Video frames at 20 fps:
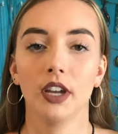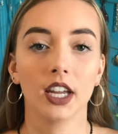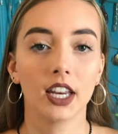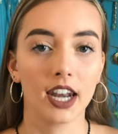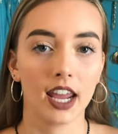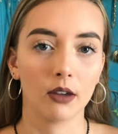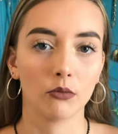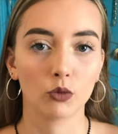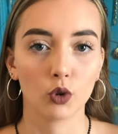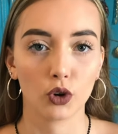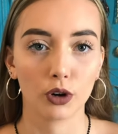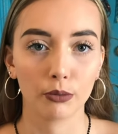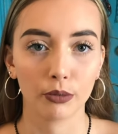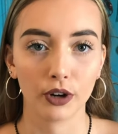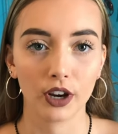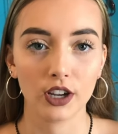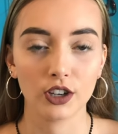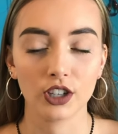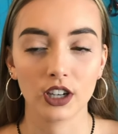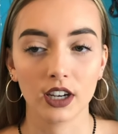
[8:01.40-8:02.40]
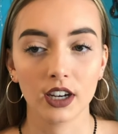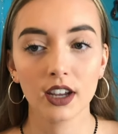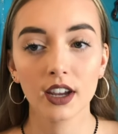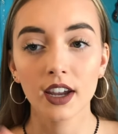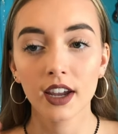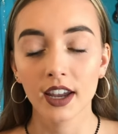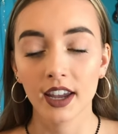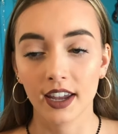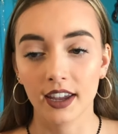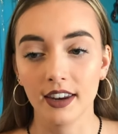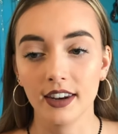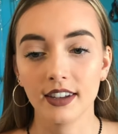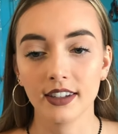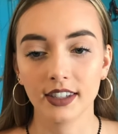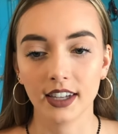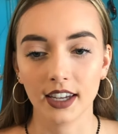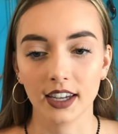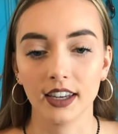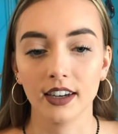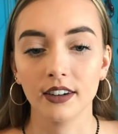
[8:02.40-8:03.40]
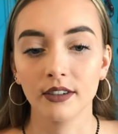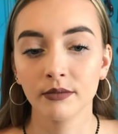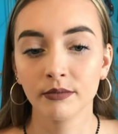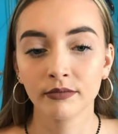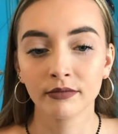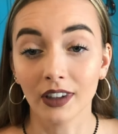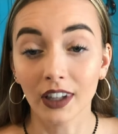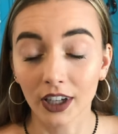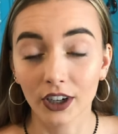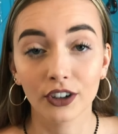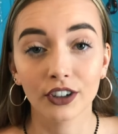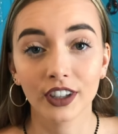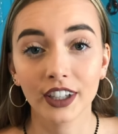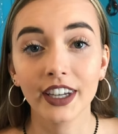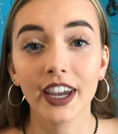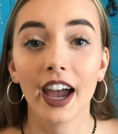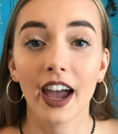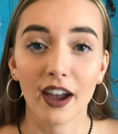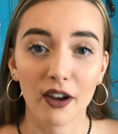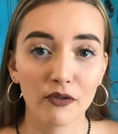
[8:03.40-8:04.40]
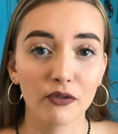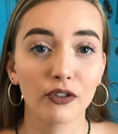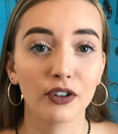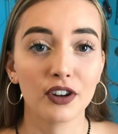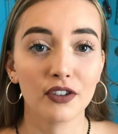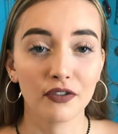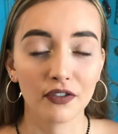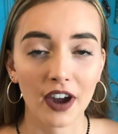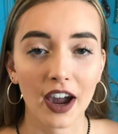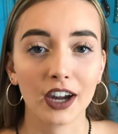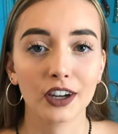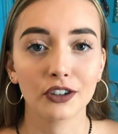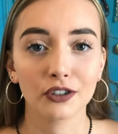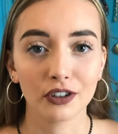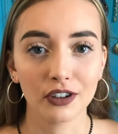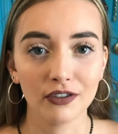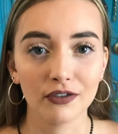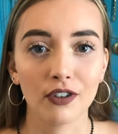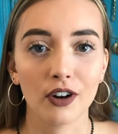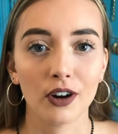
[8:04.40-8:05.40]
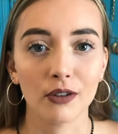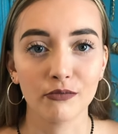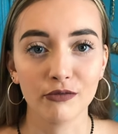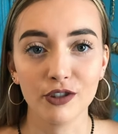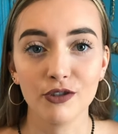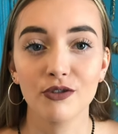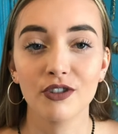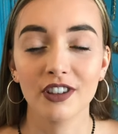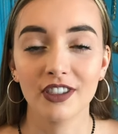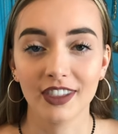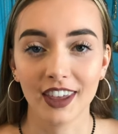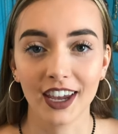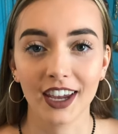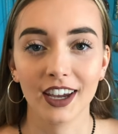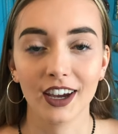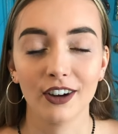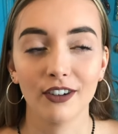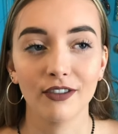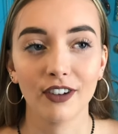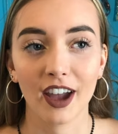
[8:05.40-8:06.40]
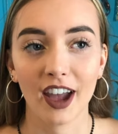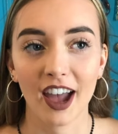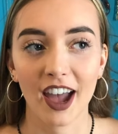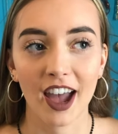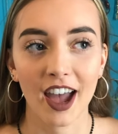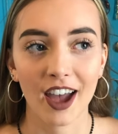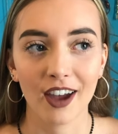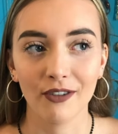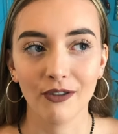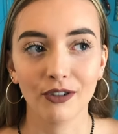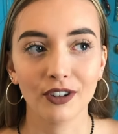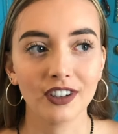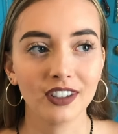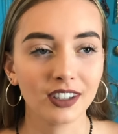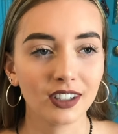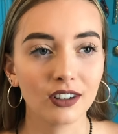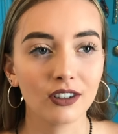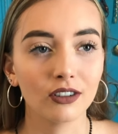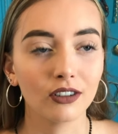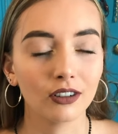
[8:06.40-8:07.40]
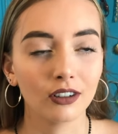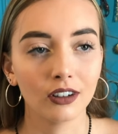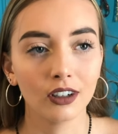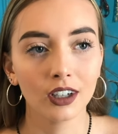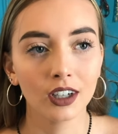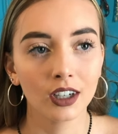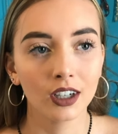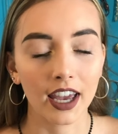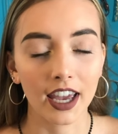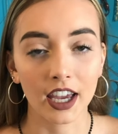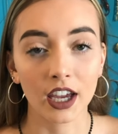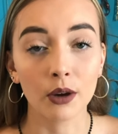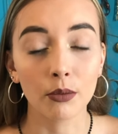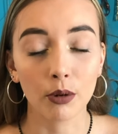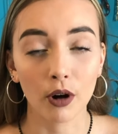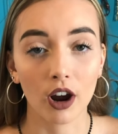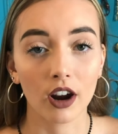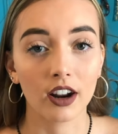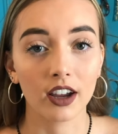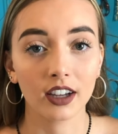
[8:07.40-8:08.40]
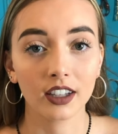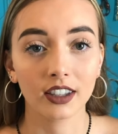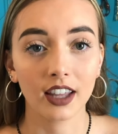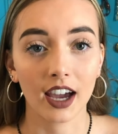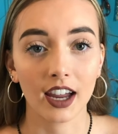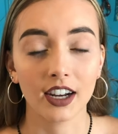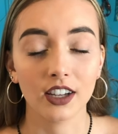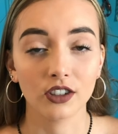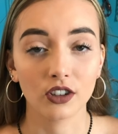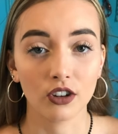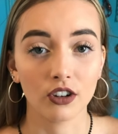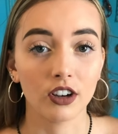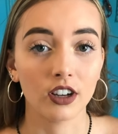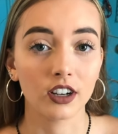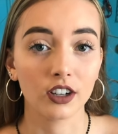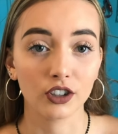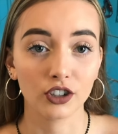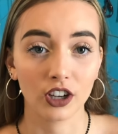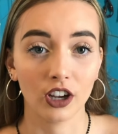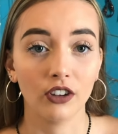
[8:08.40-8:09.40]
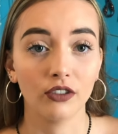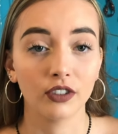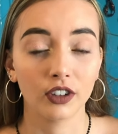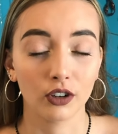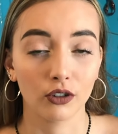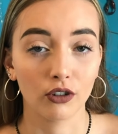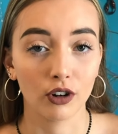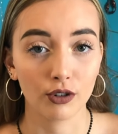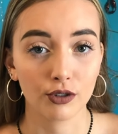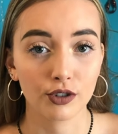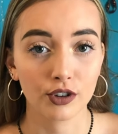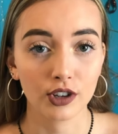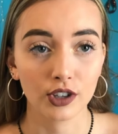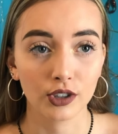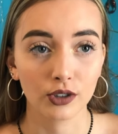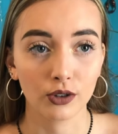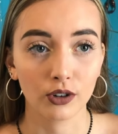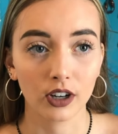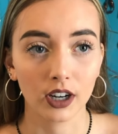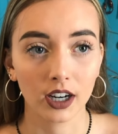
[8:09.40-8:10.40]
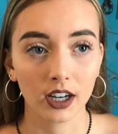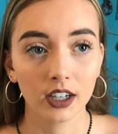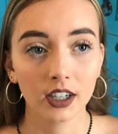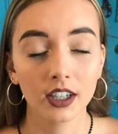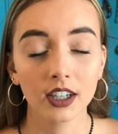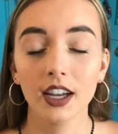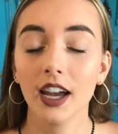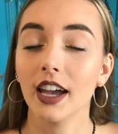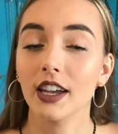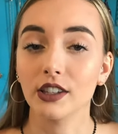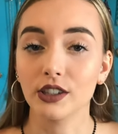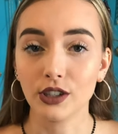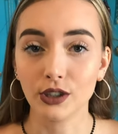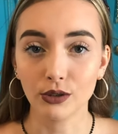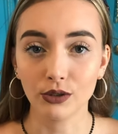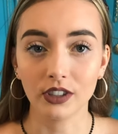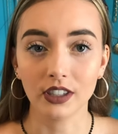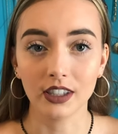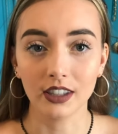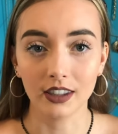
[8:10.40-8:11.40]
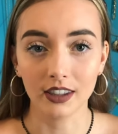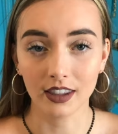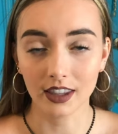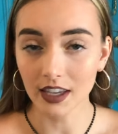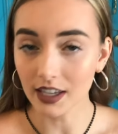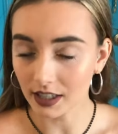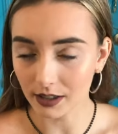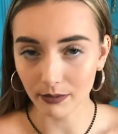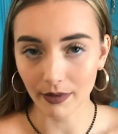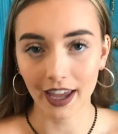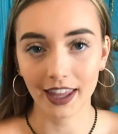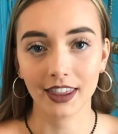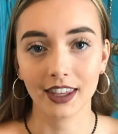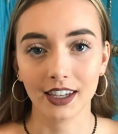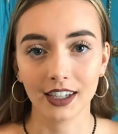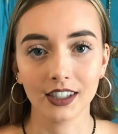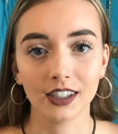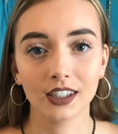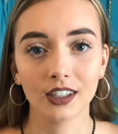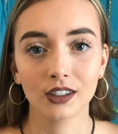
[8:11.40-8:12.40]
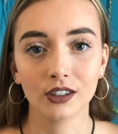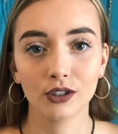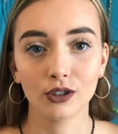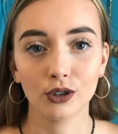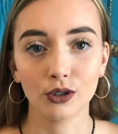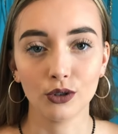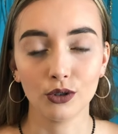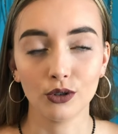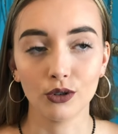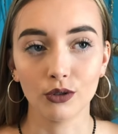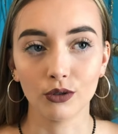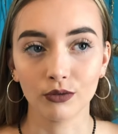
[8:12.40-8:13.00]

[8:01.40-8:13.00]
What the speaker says: big name corporation. It is in literally every factory farm you could think of. Every single egg product that is on a shelf in a grocery store has used these methods to